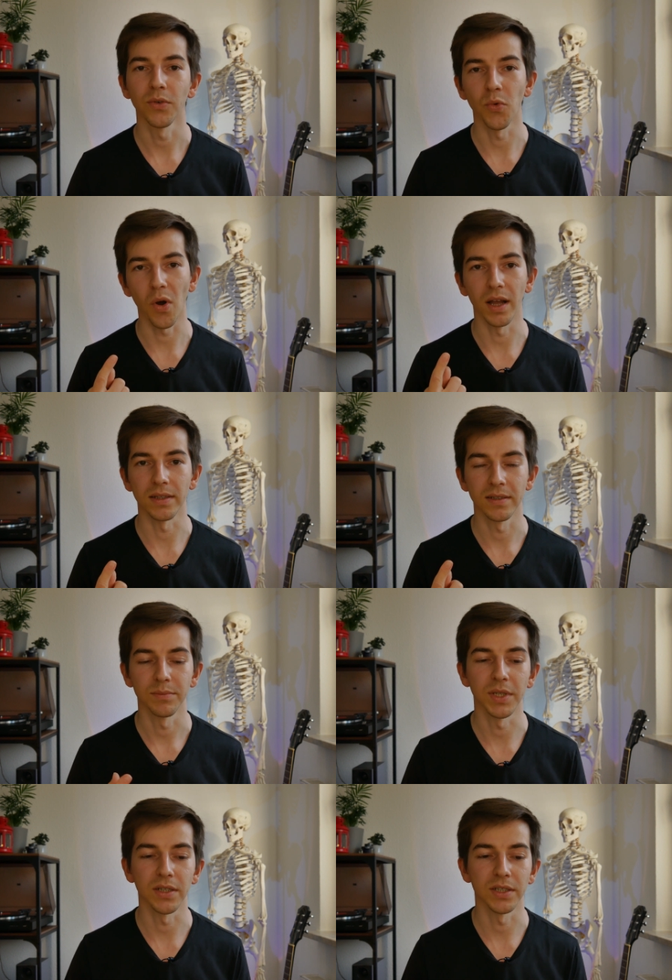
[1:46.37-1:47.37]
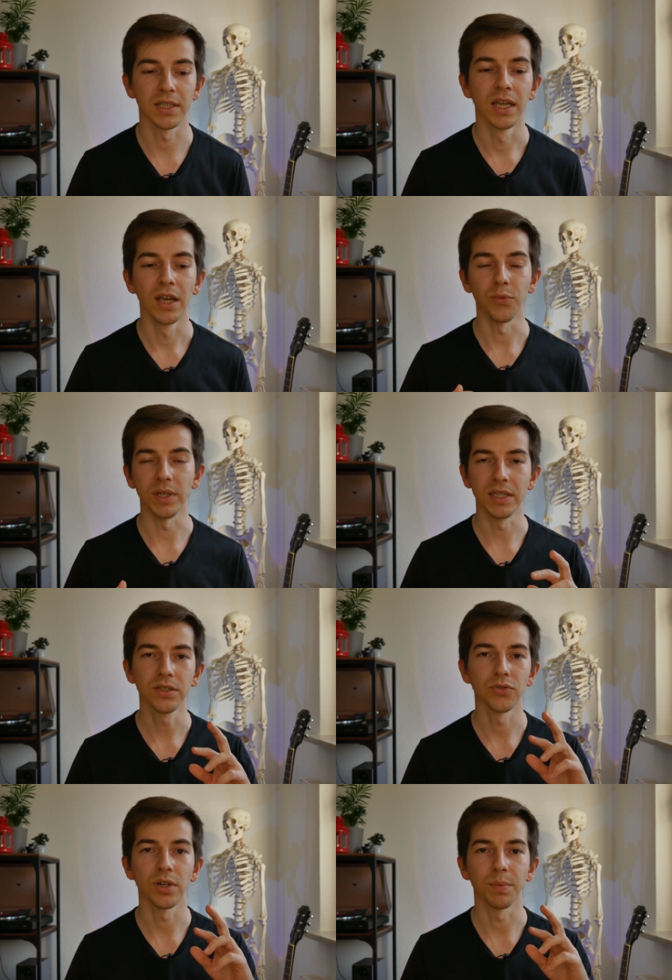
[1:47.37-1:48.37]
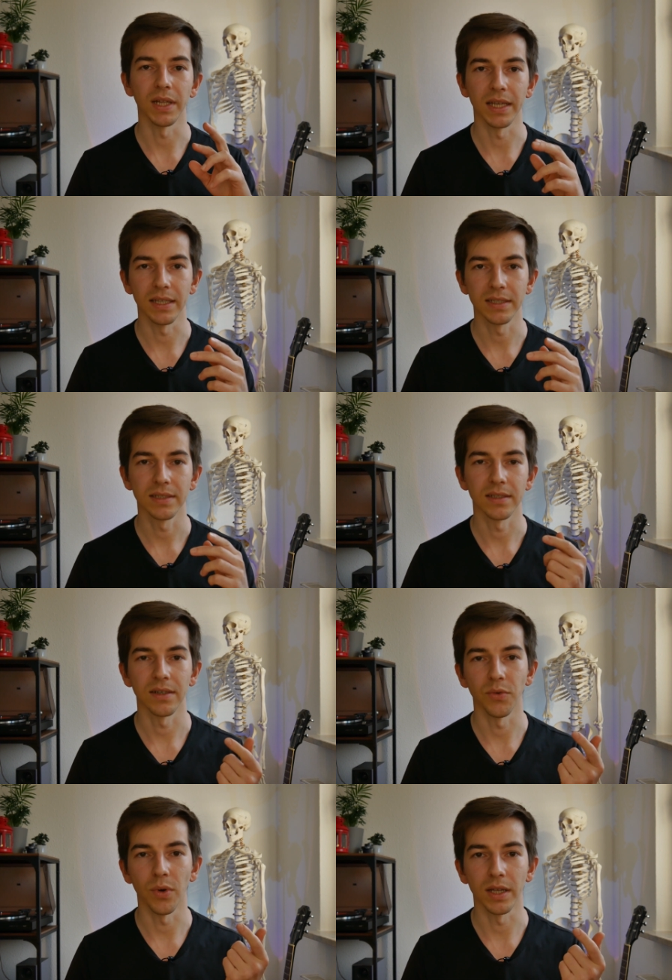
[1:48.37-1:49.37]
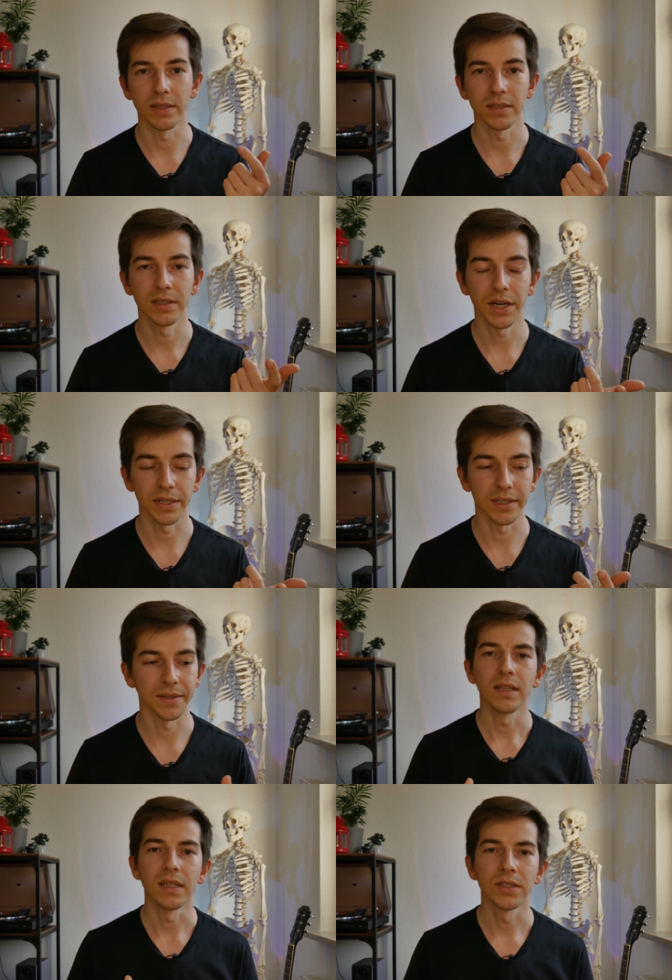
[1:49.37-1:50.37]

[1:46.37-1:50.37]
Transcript: one because we need to replace one character.